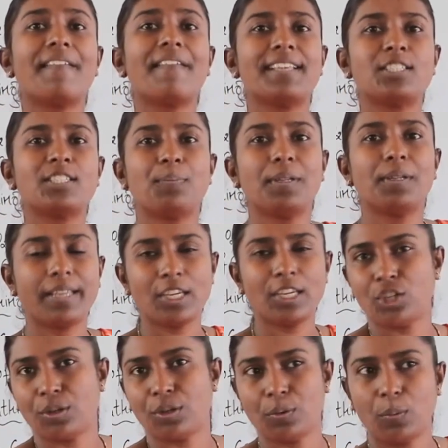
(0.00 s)

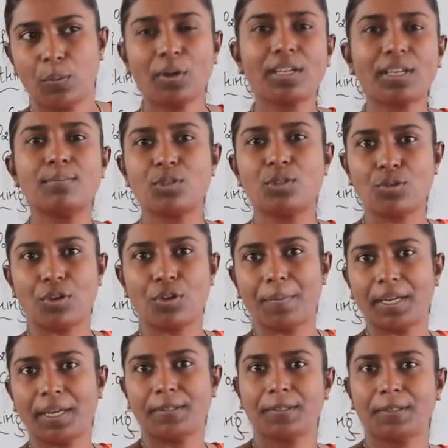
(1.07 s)
respiration, what comes to your
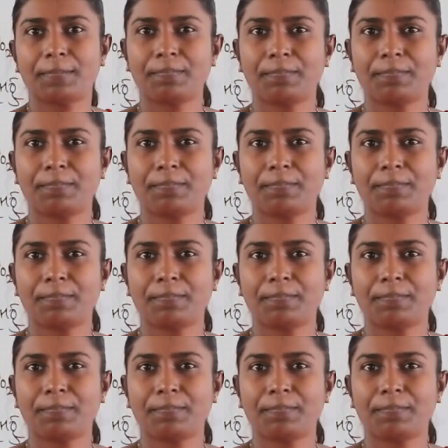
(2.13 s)
mind?